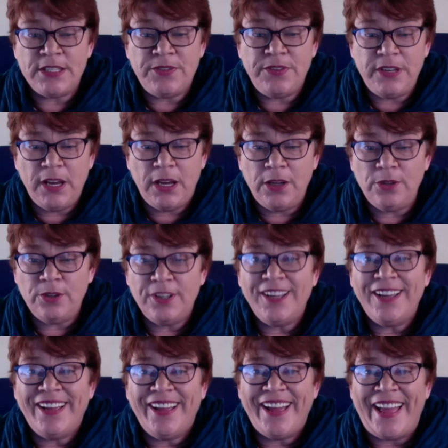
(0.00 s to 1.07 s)
video,
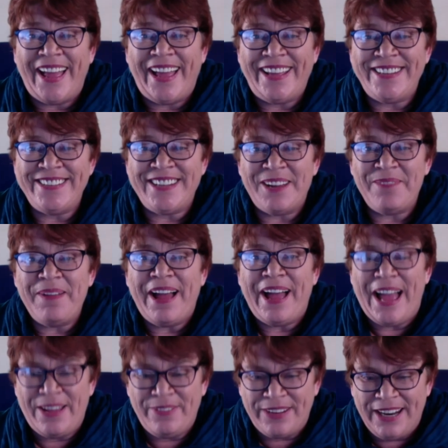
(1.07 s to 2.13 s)
and
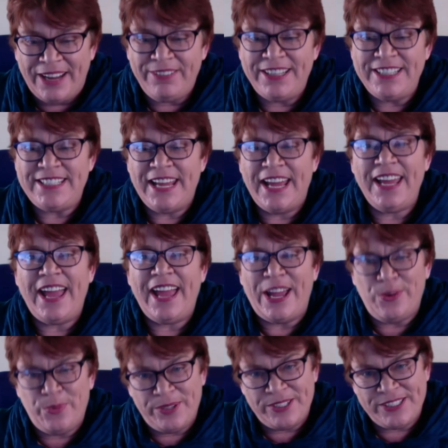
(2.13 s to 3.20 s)
have a lovely day, and
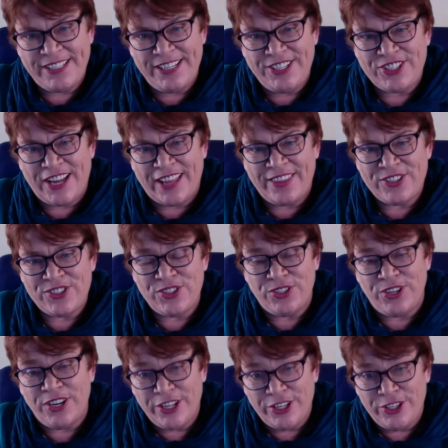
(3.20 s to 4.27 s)
we'll see each other soon.
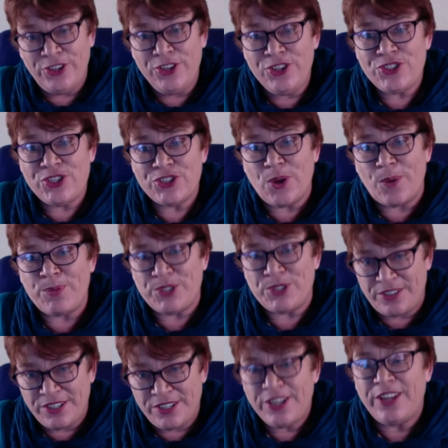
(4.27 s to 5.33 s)
Use this
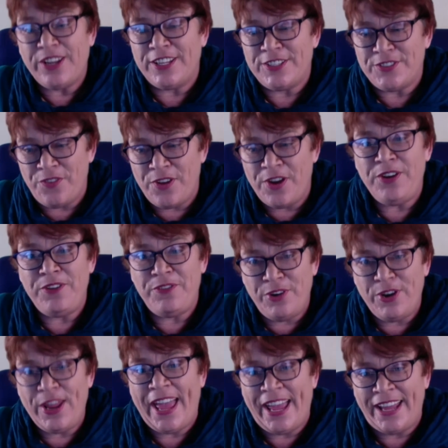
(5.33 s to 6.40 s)
option. It's very, very
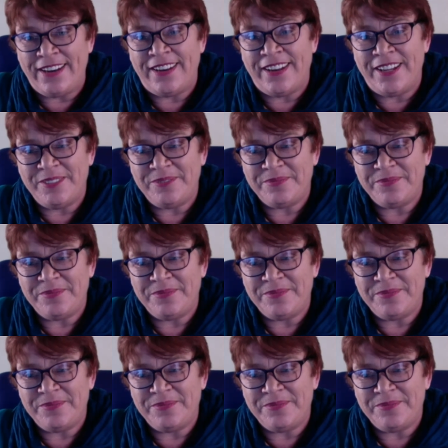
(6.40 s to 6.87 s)
handy.